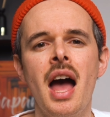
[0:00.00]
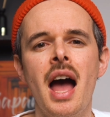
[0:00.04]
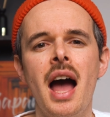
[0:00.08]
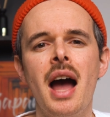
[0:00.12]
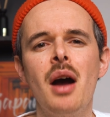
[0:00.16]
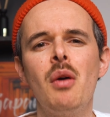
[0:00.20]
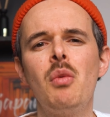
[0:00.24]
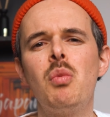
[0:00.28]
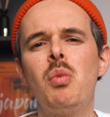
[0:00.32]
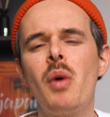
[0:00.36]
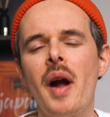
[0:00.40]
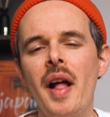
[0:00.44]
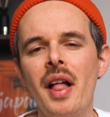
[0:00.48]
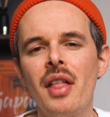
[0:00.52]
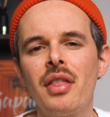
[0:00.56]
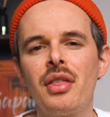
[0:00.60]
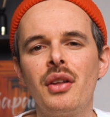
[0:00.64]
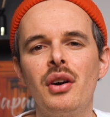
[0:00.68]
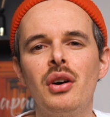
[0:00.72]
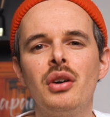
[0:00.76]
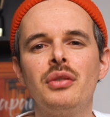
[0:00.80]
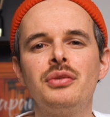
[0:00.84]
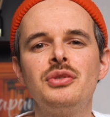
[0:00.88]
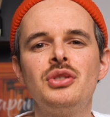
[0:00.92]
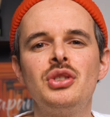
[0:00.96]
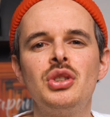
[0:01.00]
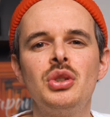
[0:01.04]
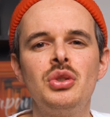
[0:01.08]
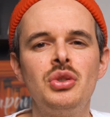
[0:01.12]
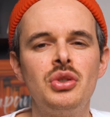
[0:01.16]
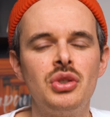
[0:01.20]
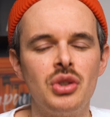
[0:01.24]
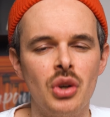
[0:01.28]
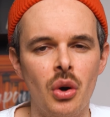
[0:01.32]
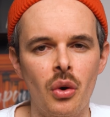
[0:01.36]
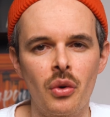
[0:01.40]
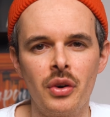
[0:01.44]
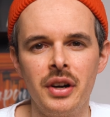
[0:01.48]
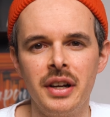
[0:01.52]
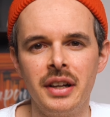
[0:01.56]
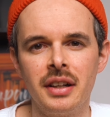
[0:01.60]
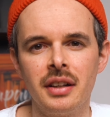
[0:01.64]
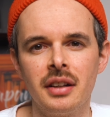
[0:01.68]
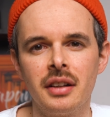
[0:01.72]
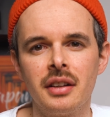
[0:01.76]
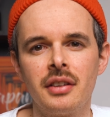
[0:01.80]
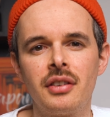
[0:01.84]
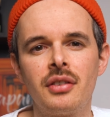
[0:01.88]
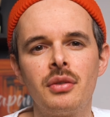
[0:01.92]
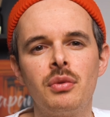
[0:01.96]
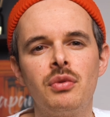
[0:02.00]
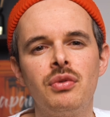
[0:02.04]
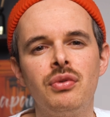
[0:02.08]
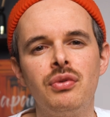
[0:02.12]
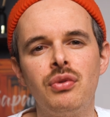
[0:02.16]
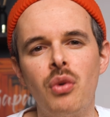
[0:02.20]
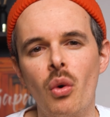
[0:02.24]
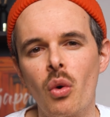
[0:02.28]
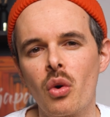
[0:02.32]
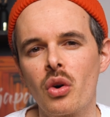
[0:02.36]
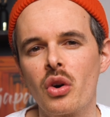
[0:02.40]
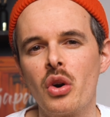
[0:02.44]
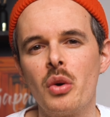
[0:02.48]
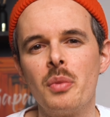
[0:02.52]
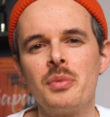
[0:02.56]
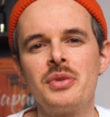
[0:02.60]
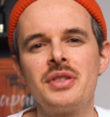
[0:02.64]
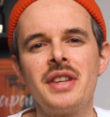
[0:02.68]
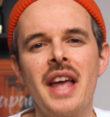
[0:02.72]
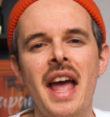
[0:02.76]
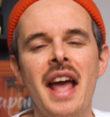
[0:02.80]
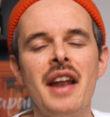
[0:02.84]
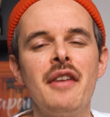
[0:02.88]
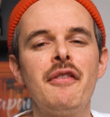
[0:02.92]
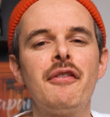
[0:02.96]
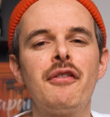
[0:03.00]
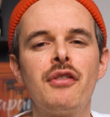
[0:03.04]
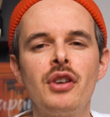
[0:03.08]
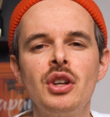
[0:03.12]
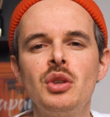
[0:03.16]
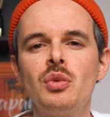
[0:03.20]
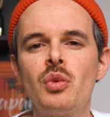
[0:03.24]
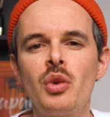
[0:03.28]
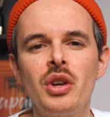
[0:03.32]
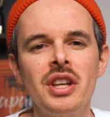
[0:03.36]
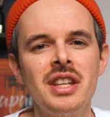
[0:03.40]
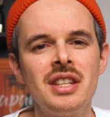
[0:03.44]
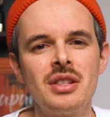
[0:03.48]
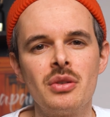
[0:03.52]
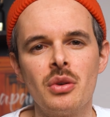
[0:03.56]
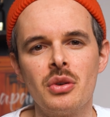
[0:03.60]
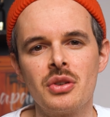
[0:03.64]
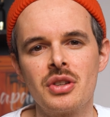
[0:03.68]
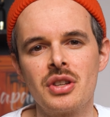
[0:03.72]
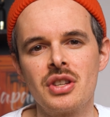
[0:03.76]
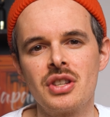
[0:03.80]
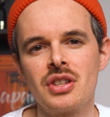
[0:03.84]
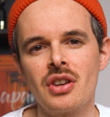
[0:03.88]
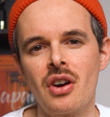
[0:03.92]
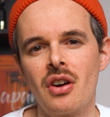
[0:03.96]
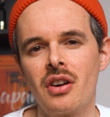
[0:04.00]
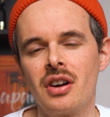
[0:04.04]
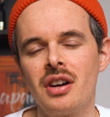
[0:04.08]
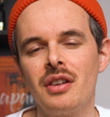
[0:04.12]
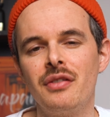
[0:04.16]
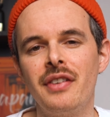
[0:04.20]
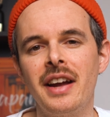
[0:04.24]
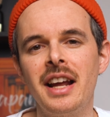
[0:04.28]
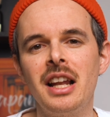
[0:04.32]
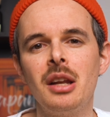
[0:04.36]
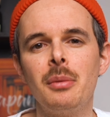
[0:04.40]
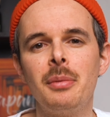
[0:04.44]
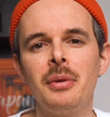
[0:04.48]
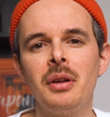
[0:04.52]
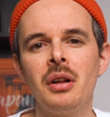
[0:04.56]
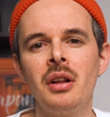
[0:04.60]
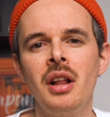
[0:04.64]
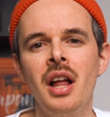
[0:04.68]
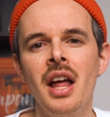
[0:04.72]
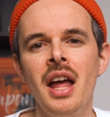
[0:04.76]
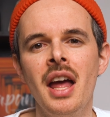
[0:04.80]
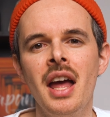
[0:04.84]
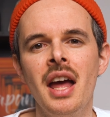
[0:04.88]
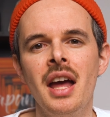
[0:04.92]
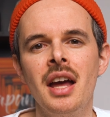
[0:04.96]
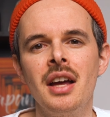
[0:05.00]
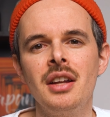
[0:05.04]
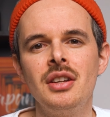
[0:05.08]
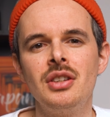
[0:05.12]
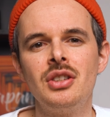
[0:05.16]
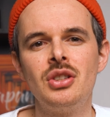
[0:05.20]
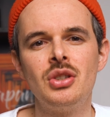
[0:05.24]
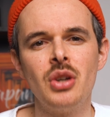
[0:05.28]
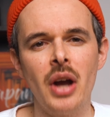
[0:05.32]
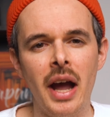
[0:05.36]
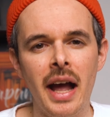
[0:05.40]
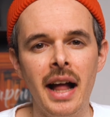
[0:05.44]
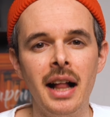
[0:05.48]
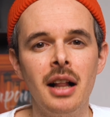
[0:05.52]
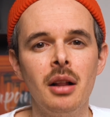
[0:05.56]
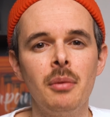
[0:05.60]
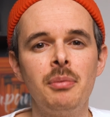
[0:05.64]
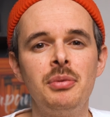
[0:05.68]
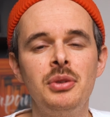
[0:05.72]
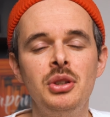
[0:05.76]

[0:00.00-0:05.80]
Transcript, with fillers: a wealth of tutorials, forums and free resources are available to help